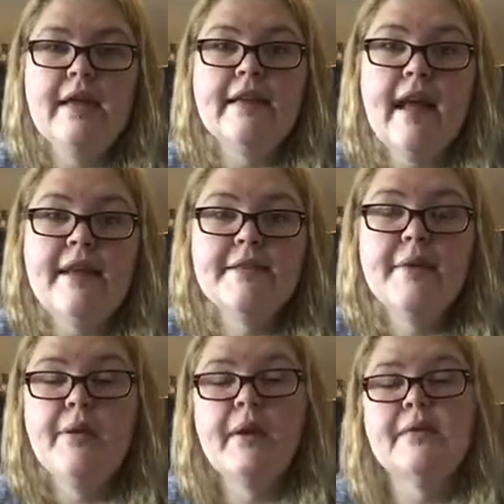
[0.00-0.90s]
last
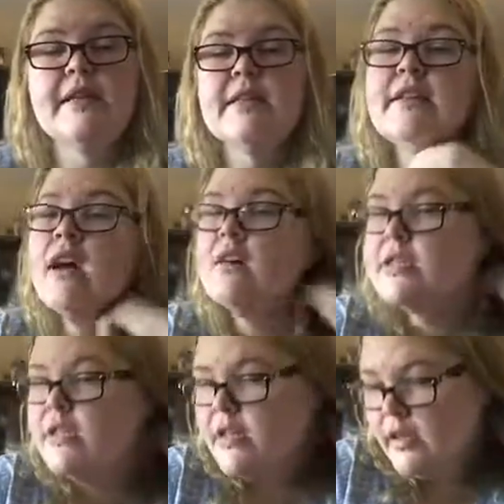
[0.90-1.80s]
week when I was at the
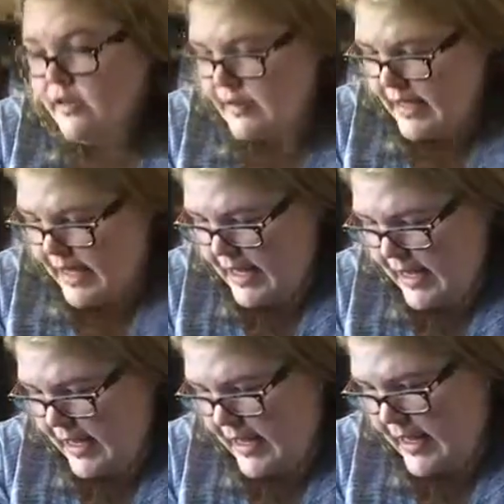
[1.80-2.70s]
doctor,
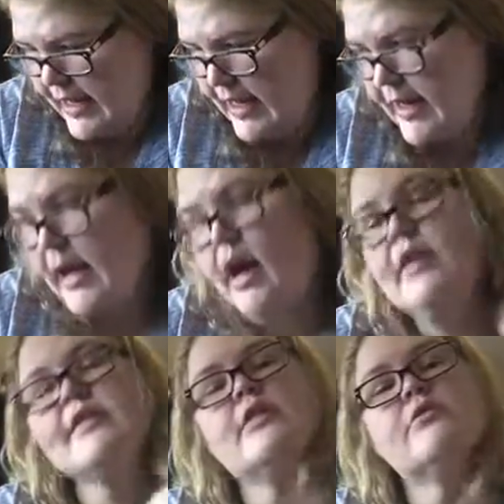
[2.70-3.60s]
they
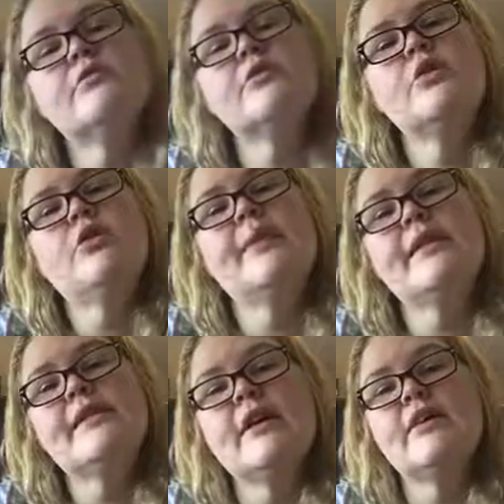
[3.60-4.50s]
also told me
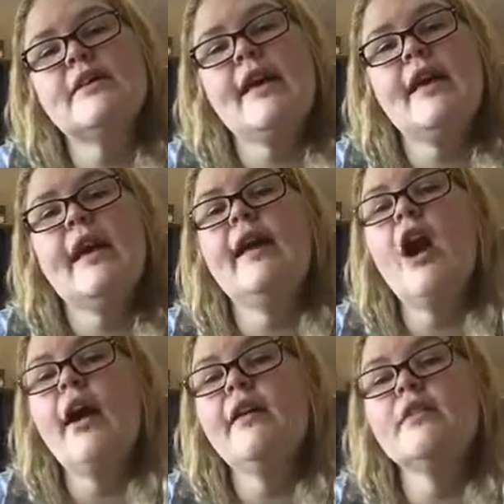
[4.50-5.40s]
to start taking an
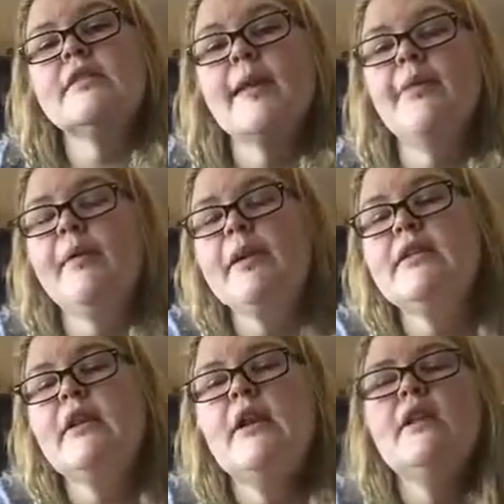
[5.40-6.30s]
iron
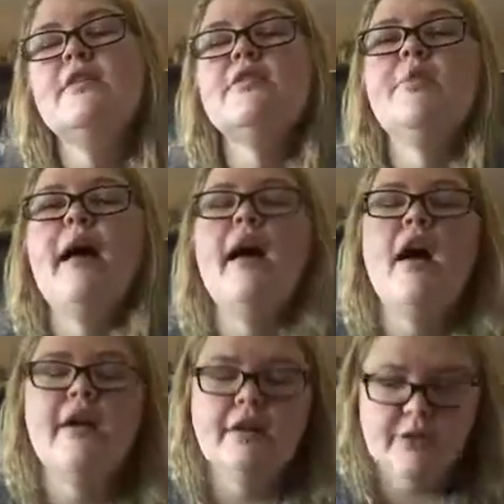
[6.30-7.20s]
supplement. So my
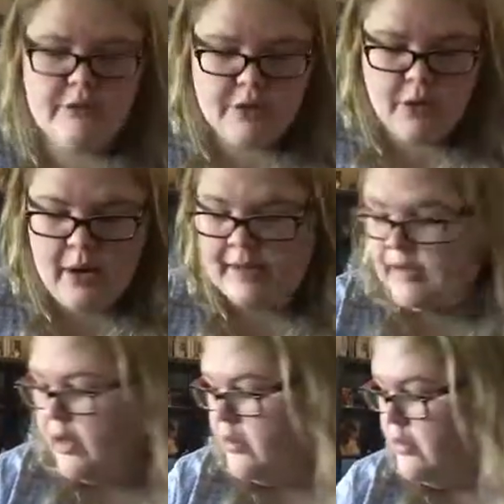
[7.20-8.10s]
iron was quite
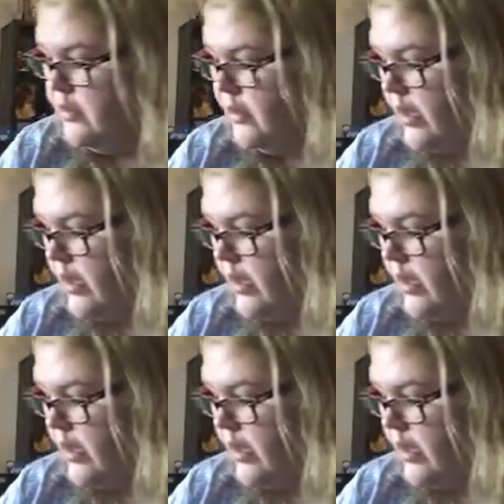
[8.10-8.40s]
low,